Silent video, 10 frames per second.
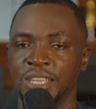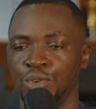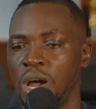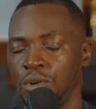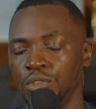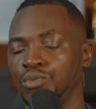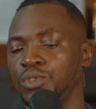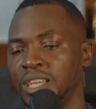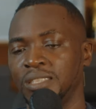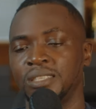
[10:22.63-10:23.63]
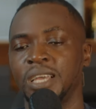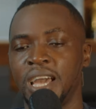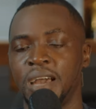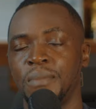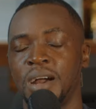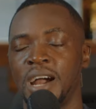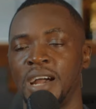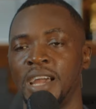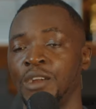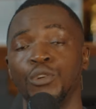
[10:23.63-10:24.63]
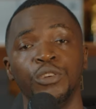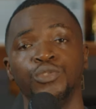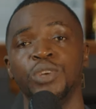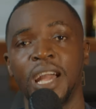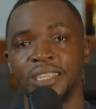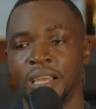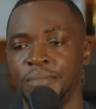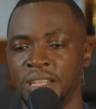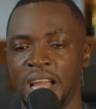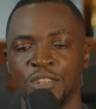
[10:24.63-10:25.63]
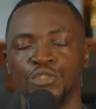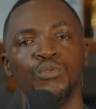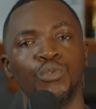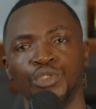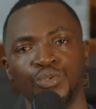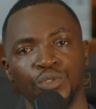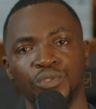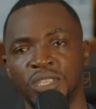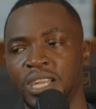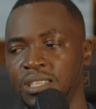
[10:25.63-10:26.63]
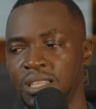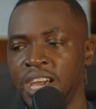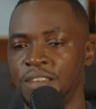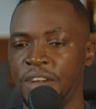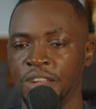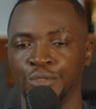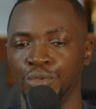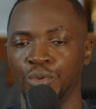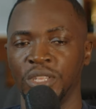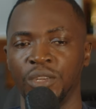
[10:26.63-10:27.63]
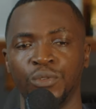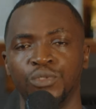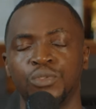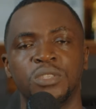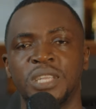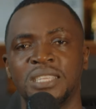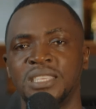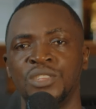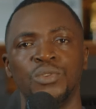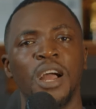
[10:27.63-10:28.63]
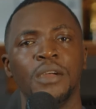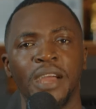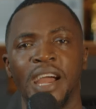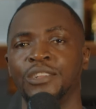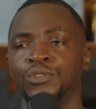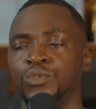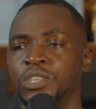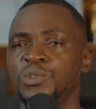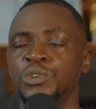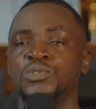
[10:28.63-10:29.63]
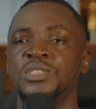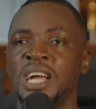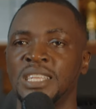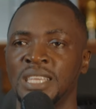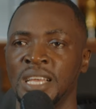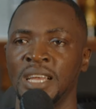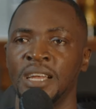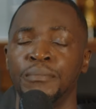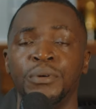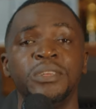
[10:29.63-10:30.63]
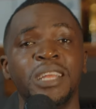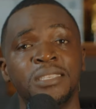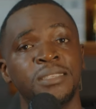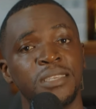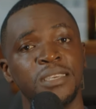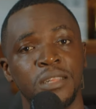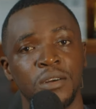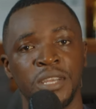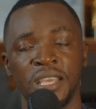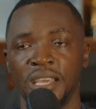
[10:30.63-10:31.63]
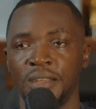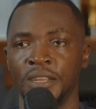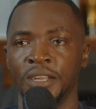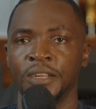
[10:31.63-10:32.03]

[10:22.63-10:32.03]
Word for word: so I want to just um I, I encourage you guys. I mean, I don't know what you want to start in life. I don't know whether you want to start a new career. I don't know whether you want to start building a skill. Okay,